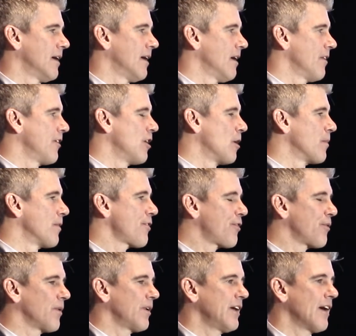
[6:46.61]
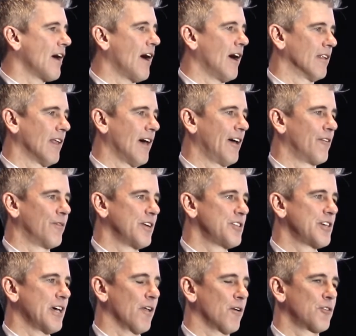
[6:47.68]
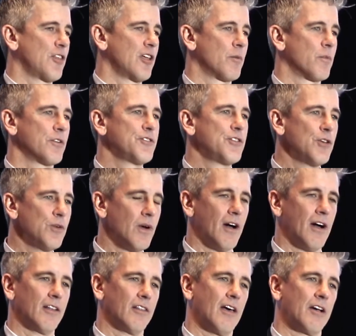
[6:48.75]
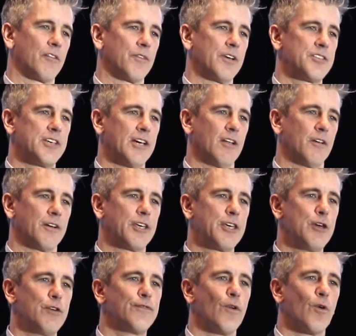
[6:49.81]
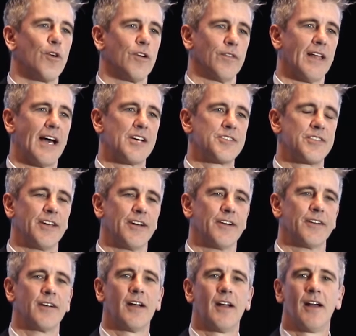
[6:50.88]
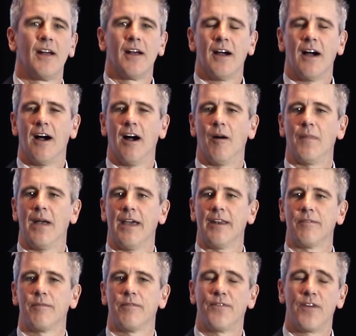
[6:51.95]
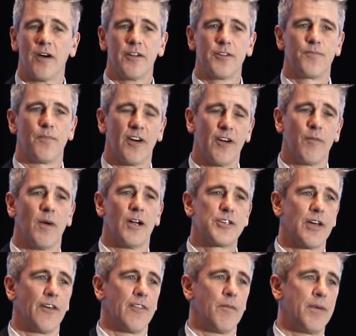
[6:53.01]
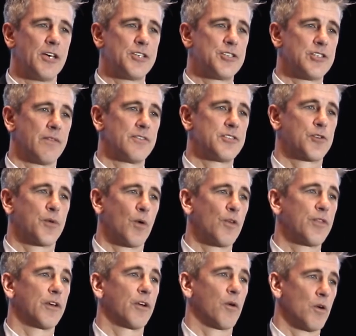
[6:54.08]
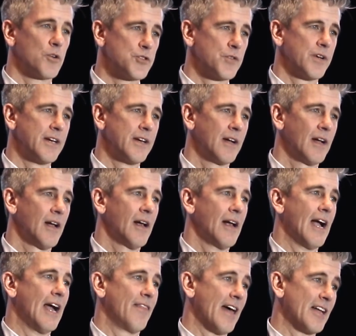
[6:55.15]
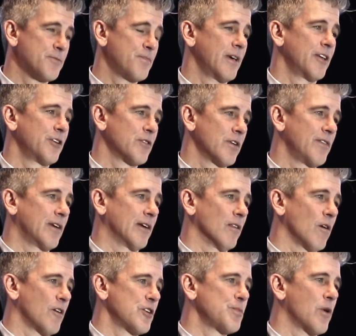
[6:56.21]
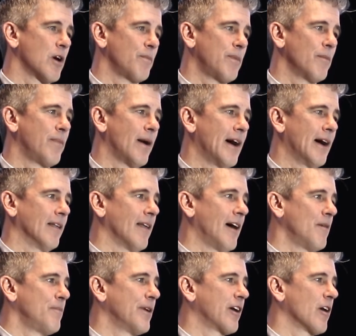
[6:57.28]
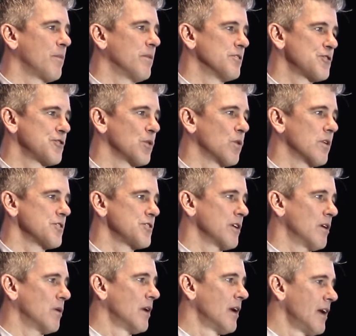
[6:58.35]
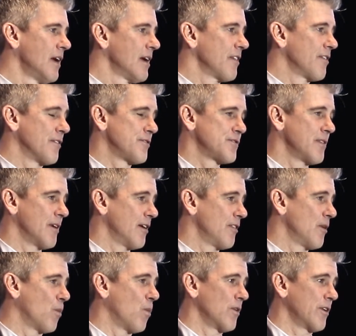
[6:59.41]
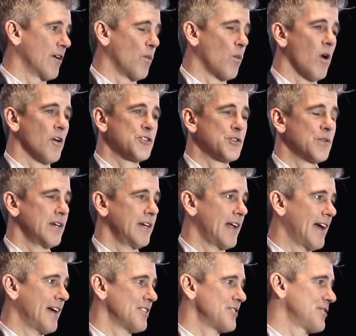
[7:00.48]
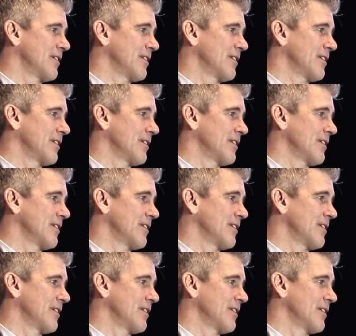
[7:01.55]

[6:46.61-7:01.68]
uh, the number three online retailer to the number two online retailer in Q4 of last year, um, and very, very much on the basis of its growth in grocery. And that's being driven in large part by buy online, pick up in store. So the, the, you know, Wall Street has,